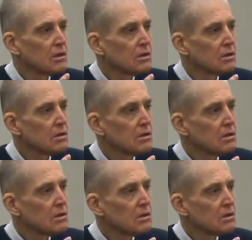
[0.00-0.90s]

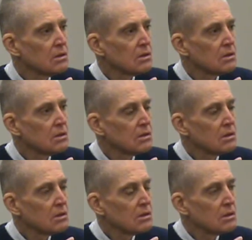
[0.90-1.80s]

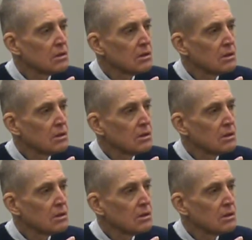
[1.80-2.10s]
[no speech]